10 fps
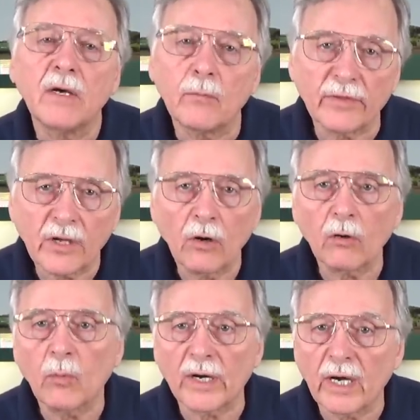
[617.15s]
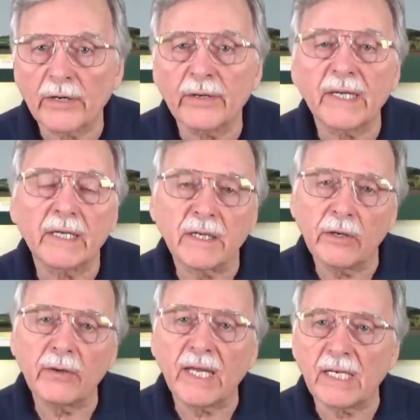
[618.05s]
with code 100 and
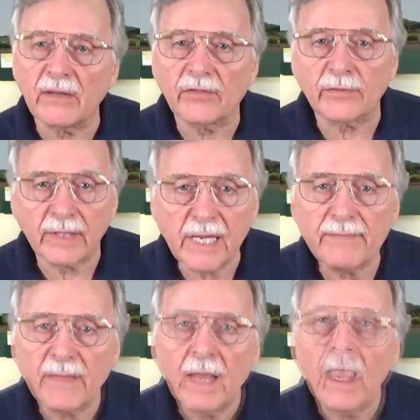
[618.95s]
code 83,